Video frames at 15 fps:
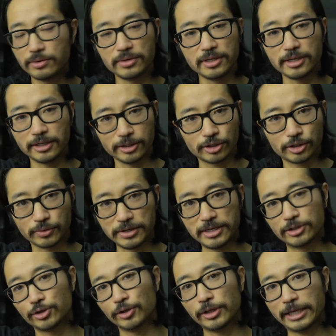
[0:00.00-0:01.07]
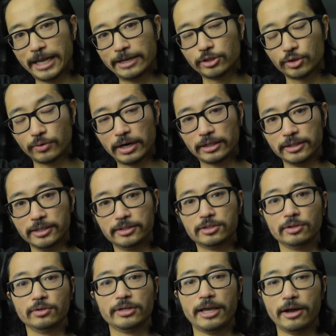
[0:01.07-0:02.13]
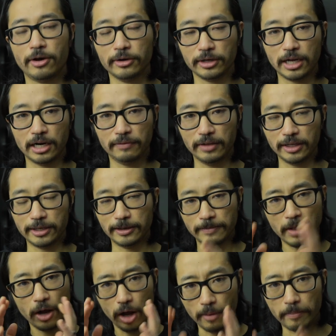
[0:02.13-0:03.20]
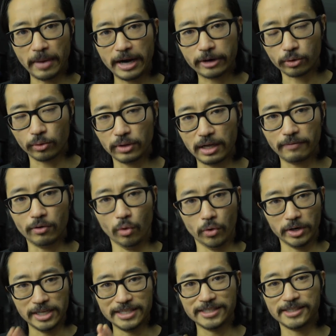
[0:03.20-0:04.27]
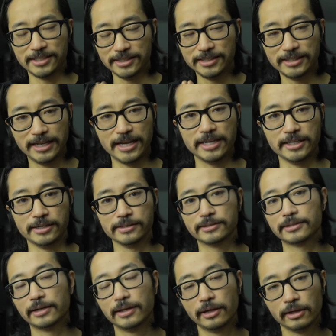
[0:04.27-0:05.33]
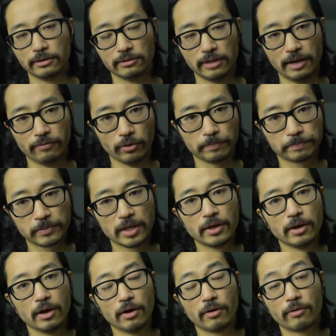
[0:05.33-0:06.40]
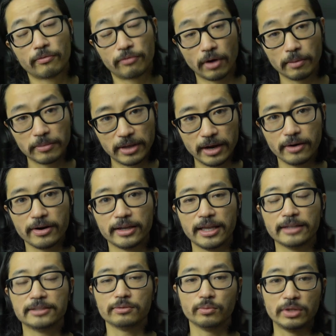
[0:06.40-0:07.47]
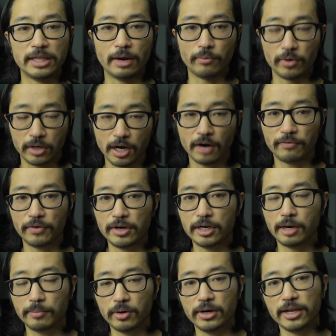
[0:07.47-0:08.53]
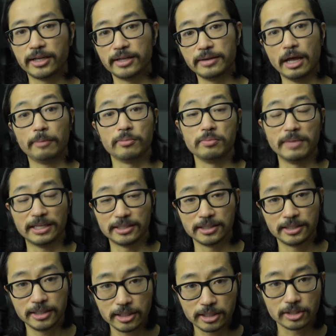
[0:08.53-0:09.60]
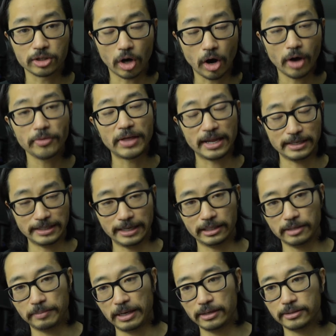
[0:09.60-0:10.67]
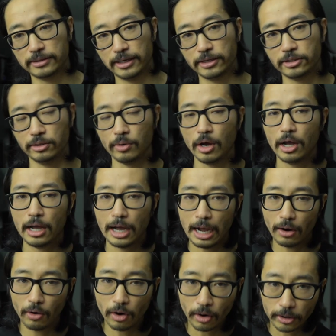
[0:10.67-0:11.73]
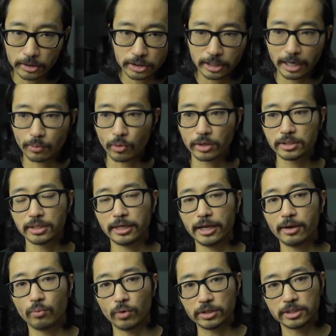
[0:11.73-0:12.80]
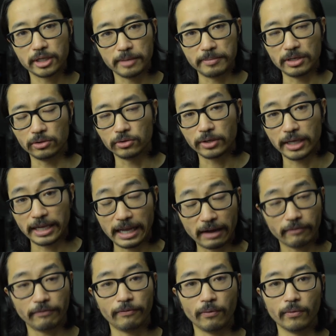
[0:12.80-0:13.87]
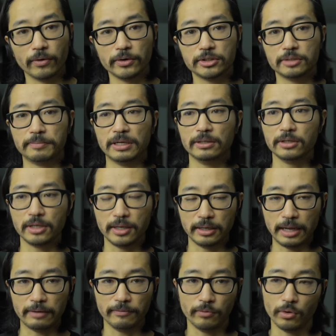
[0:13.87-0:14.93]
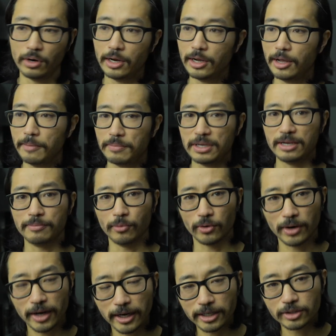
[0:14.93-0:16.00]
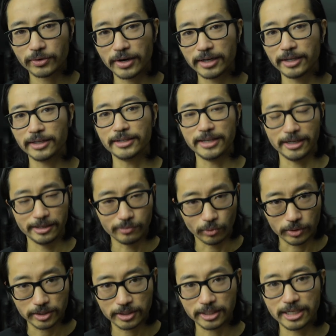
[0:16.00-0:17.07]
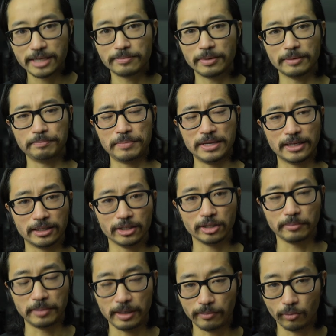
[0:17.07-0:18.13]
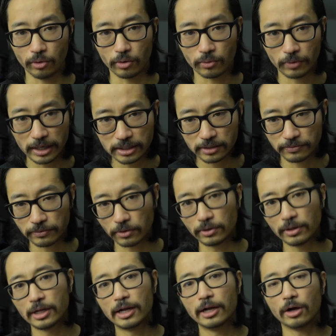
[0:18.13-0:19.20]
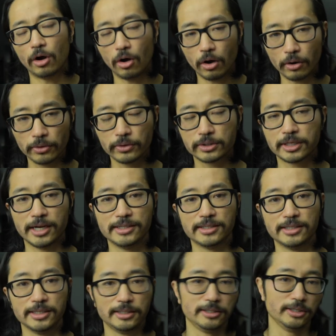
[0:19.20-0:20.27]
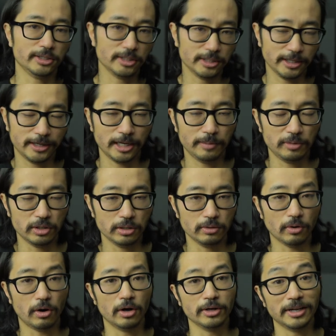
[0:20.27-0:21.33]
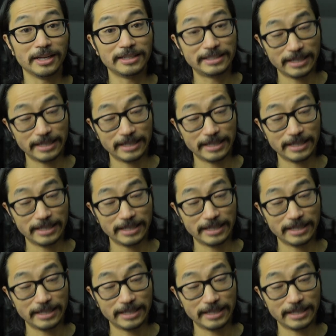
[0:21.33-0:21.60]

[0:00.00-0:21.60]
you need a screen to look at directly, to look at on kind of like a micro level or an instantaneous level. From there, it gets with that recovery number, it can help you make decisions on that daily basis as to how hard should I work today? What should I be looking out for? Should I be looking out for being more hydrated, getting more sleep, being a little bit more restful? All those kinds of decisions it can help you do on a